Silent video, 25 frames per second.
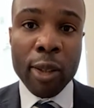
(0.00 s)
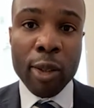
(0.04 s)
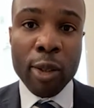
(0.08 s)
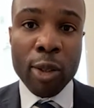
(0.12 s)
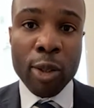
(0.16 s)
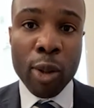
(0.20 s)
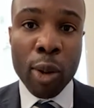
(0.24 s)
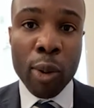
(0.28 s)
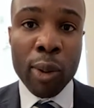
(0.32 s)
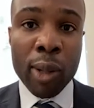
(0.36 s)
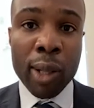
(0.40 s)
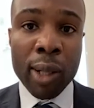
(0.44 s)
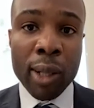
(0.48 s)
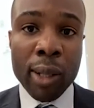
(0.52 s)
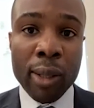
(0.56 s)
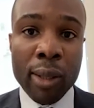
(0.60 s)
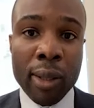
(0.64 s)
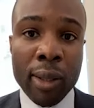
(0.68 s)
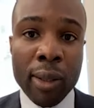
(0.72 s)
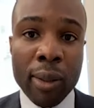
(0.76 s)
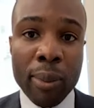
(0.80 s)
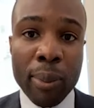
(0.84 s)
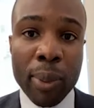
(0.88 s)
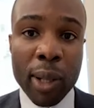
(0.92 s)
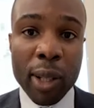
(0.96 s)

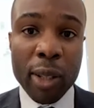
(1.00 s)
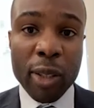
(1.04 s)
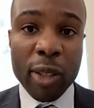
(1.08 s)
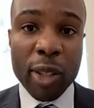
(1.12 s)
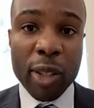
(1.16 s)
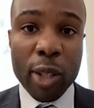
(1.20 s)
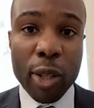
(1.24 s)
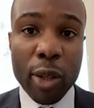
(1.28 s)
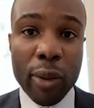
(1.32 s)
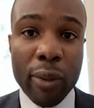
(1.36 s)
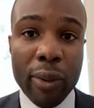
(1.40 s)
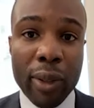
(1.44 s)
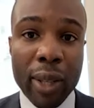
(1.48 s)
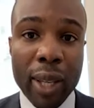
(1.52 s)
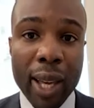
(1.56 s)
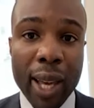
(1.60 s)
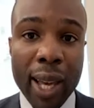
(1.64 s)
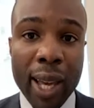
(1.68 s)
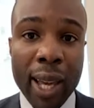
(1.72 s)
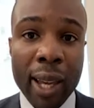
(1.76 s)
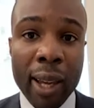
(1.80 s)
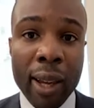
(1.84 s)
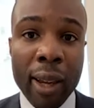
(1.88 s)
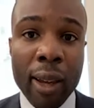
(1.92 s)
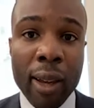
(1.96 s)
sorolens plus
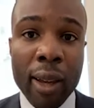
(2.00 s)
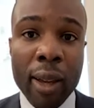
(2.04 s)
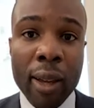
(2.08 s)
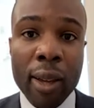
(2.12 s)
UVA.